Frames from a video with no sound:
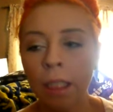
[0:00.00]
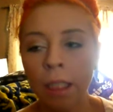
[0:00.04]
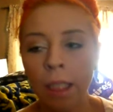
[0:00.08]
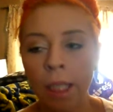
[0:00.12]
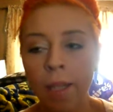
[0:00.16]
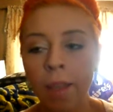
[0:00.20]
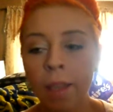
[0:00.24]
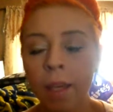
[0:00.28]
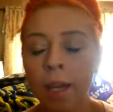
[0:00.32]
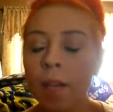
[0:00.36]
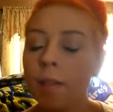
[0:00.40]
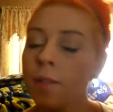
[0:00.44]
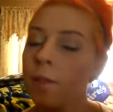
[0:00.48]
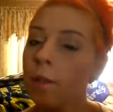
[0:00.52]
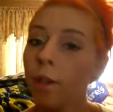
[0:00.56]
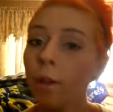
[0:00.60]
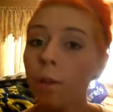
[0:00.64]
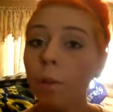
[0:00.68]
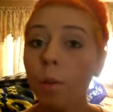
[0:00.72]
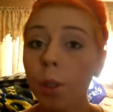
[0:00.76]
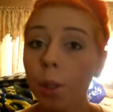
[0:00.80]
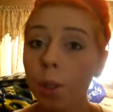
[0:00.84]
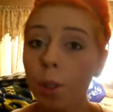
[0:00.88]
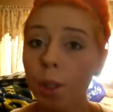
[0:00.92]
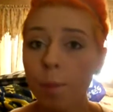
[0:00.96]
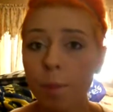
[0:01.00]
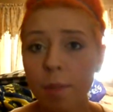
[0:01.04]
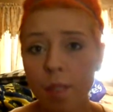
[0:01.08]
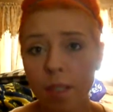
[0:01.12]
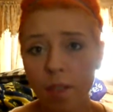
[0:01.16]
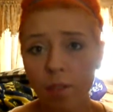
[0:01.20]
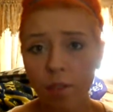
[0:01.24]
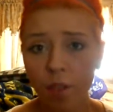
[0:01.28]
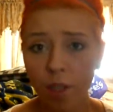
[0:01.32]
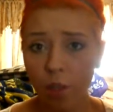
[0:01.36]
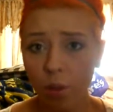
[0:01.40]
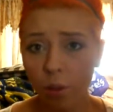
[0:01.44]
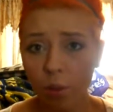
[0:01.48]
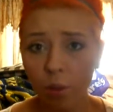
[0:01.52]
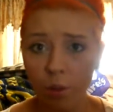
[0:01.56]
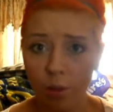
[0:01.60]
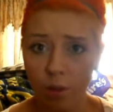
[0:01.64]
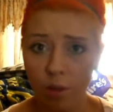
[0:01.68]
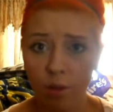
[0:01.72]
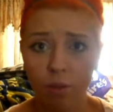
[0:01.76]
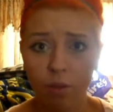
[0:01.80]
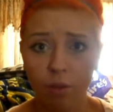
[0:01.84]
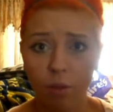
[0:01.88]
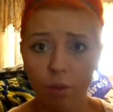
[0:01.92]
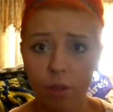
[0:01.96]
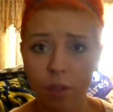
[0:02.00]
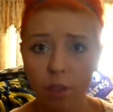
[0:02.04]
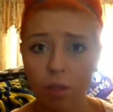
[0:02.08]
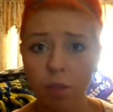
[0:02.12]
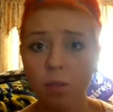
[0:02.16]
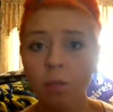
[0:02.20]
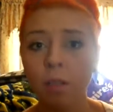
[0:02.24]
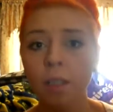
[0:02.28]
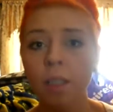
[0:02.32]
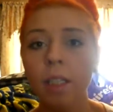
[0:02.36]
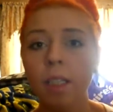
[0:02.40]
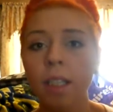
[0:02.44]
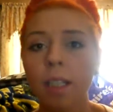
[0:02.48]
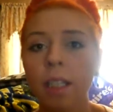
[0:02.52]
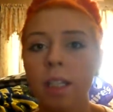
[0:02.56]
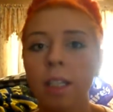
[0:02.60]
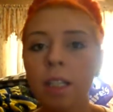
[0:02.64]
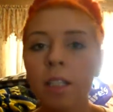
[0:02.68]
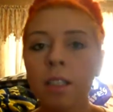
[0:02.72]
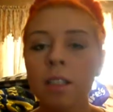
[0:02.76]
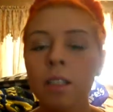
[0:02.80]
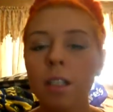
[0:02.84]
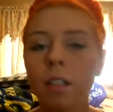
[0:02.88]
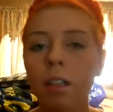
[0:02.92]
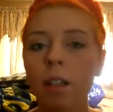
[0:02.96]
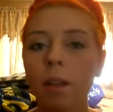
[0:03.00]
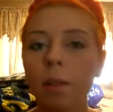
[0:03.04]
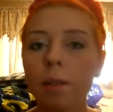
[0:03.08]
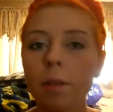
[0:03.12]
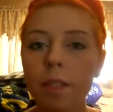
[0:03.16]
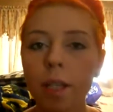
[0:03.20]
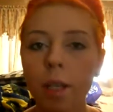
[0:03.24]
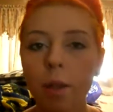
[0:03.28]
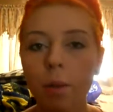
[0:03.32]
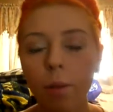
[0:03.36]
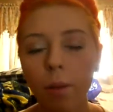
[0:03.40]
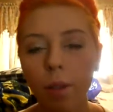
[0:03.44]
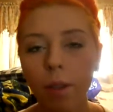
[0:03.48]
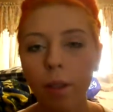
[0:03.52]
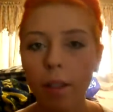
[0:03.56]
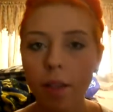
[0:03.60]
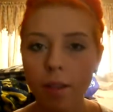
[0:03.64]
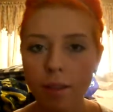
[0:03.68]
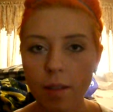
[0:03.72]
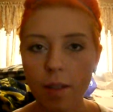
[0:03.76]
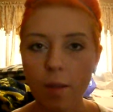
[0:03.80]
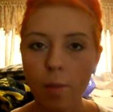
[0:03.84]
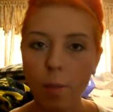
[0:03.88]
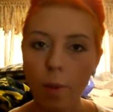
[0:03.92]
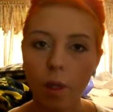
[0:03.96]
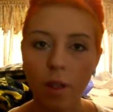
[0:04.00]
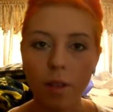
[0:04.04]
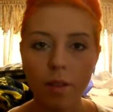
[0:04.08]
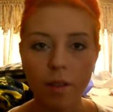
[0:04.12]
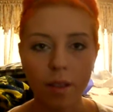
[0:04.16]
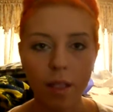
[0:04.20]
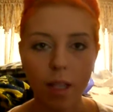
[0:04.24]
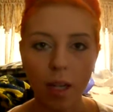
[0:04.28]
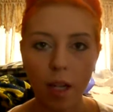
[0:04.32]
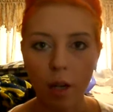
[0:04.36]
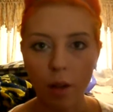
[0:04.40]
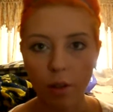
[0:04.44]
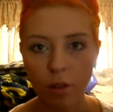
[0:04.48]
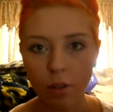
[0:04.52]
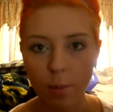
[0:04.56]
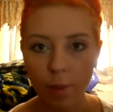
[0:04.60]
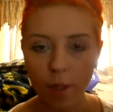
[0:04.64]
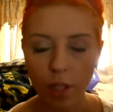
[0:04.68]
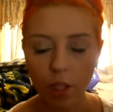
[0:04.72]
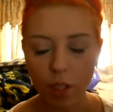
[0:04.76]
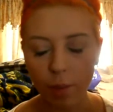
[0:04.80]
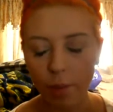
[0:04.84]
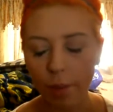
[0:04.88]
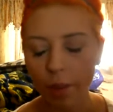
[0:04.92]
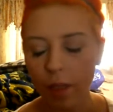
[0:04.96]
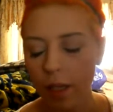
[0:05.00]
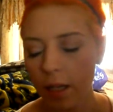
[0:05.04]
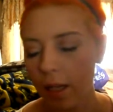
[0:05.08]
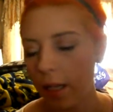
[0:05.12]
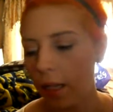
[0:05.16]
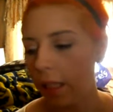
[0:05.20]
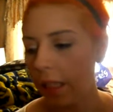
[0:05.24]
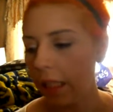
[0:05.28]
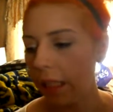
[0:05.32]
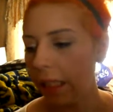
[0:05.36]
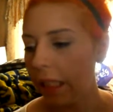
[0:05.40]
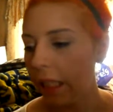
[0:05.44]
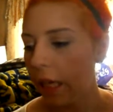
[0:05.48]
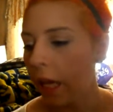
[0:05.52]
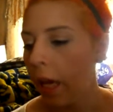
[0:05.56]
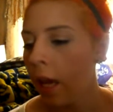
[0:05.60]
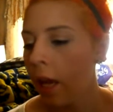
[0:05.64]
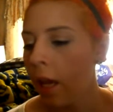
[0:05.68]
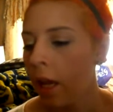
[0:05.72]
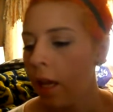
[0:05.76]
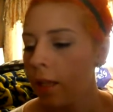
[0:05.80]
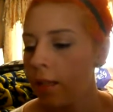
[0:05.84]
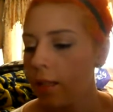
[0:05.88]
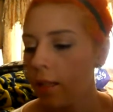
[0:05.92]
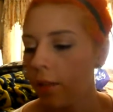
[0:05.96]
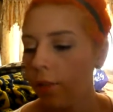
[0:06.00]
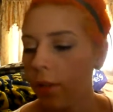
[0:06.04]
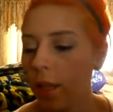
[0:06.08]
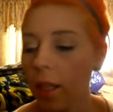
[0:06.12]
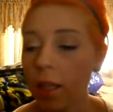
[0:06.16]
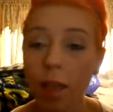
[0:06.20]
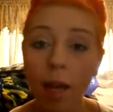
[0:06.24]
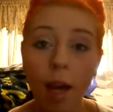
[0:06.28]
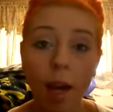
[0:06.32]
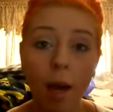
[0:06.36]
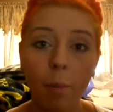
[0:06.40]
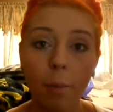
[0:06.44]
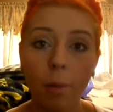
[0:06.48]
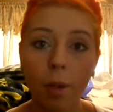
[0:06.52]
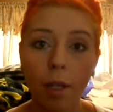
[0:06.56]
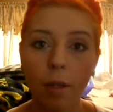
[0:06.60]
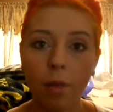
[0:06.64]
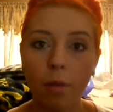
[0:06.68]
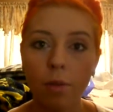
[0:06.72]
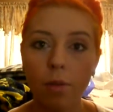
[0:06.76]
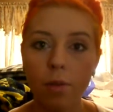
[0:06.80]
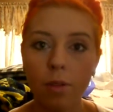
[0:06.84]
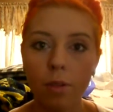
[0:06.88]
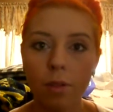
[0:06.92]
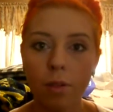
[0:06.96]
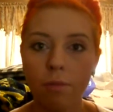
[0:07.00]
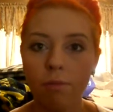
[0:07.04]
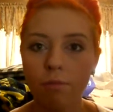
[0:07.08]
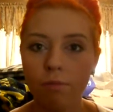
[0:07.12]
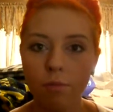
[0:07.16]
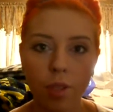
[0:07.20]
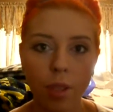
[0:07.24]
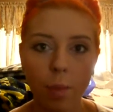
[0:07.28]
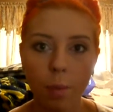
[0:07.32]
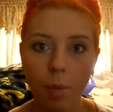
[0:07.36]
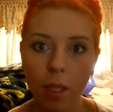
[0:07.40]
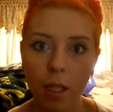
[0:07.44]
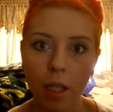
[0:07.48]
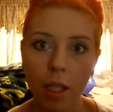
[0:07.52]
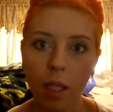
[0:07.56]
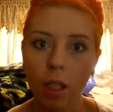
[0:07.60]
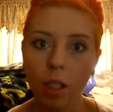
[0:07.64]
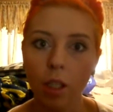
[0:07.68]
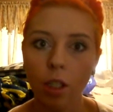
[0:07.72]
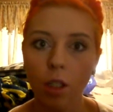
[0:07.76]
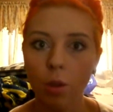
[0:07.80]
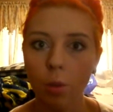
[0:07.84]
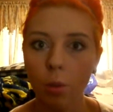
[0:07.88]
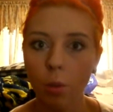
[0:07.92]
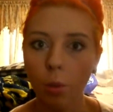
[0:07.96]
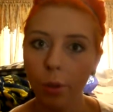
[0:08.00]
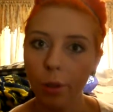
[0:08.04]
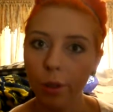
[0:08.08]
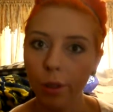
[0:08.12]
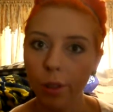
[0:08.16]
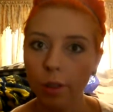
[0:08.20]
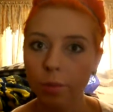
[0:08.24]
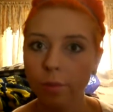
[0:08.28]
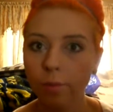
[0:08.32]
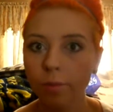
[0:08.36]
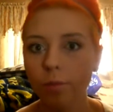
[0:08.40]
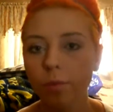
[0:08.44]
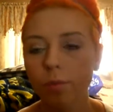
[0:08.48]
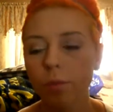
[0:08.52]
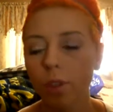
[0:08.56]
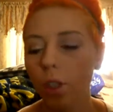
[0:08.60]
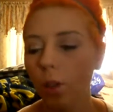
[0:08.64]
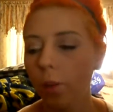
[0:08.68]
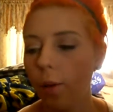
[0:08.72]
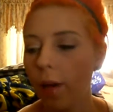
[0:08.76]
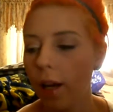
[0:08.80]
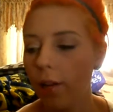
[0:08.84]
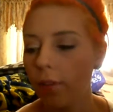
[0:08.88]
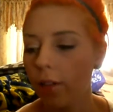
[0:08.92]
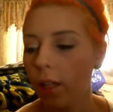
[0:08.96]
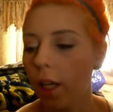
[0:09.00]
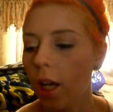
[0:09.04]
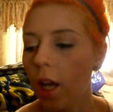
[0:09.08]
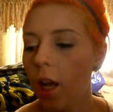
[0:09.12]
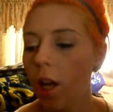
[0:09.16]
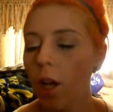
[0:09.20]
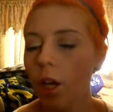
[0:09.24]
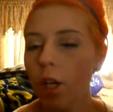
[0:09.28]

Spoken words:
And the guy's like, well, let me see if I can order it for you. And I was like, well, I guess that's better because then I know how to pay shipping and handling, stuff like that, but it was something they couldn't order or whatever.